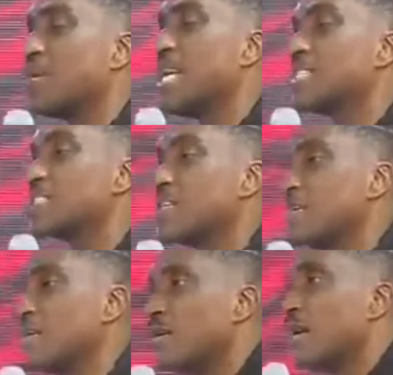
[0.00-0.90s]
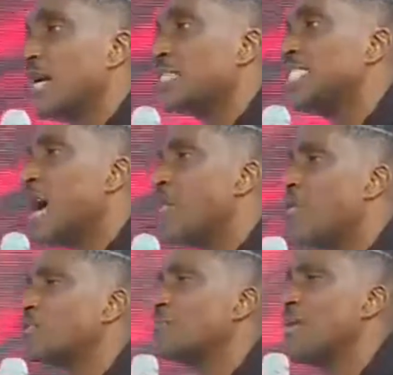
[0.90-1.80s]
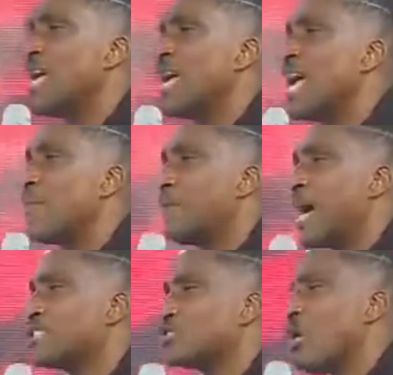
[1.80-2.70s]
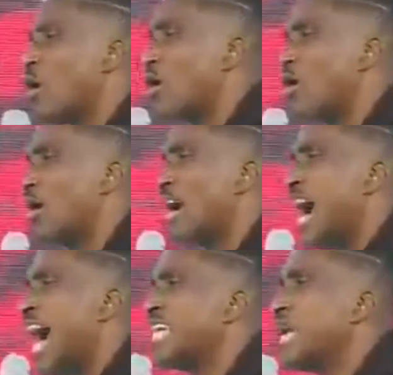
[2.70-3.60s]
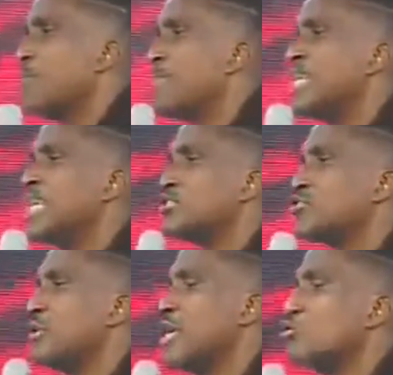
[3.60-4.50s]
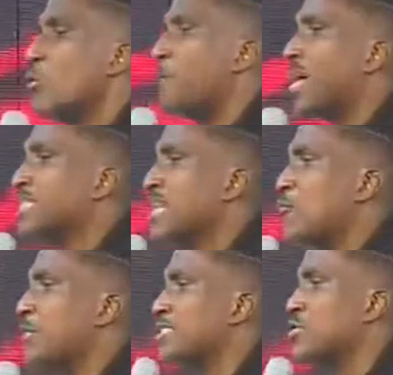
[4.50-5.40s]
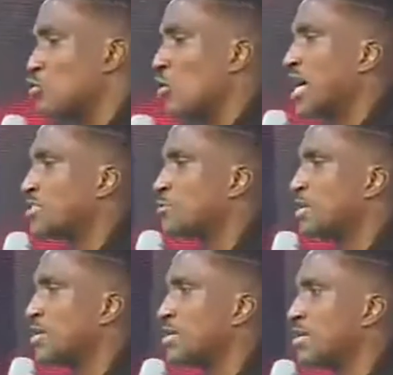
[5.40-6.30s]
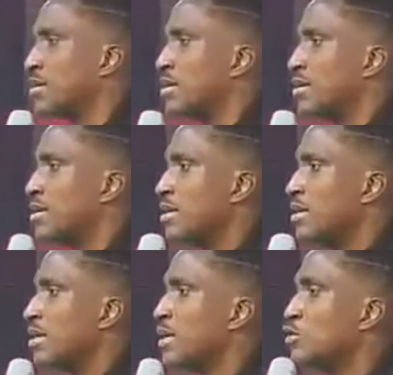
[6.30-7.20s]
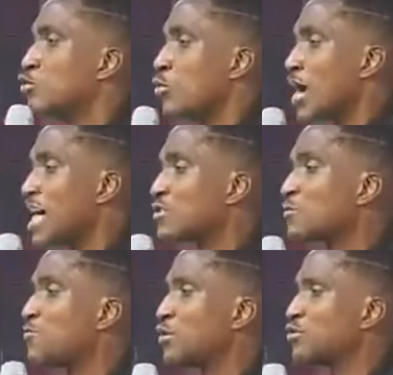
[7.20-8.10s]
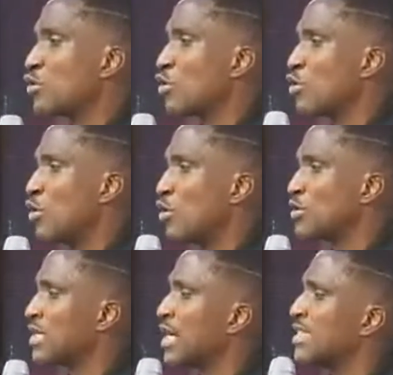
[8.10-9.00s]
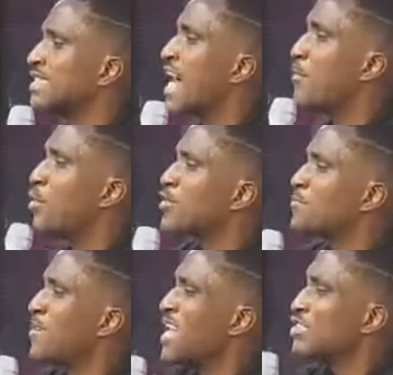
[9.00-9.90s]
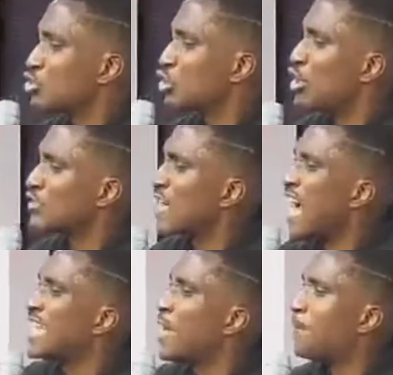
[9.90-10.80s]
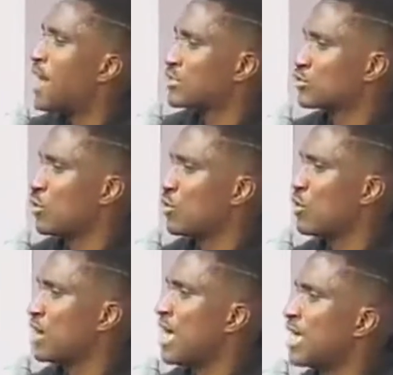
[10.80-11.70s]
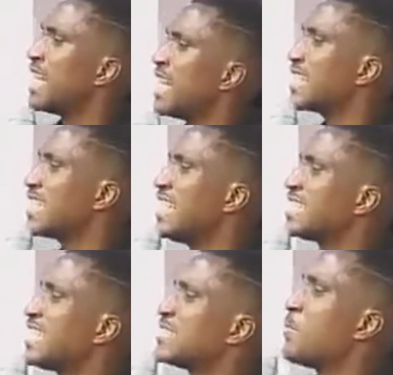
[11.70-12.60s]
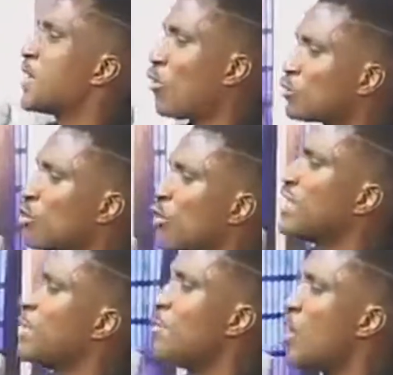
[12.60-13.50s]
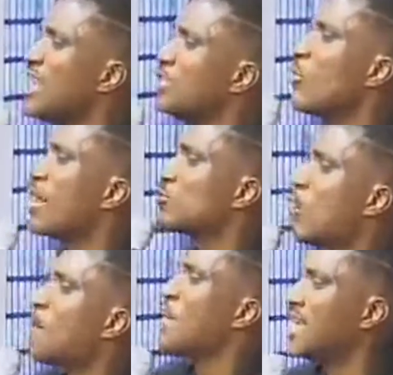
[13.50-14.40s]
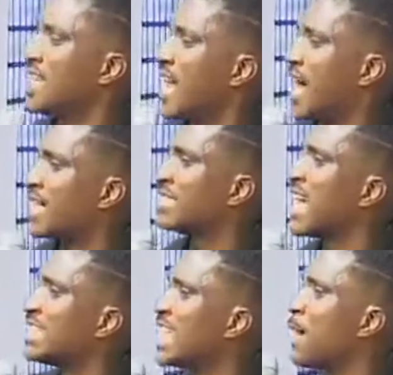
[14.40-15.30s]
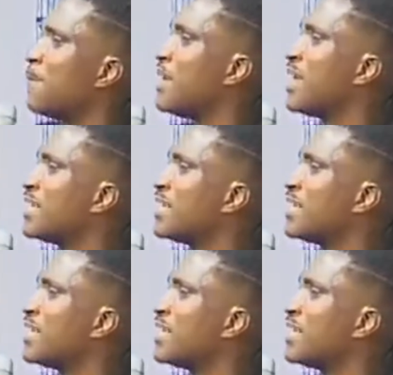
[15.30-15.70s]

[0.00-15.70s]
Listen, there must be a pastor and a ministry you partner with. Look at me. You can't sponsor God. There must be a church and a pastor that it is because of the money you are dropping there that they are, be,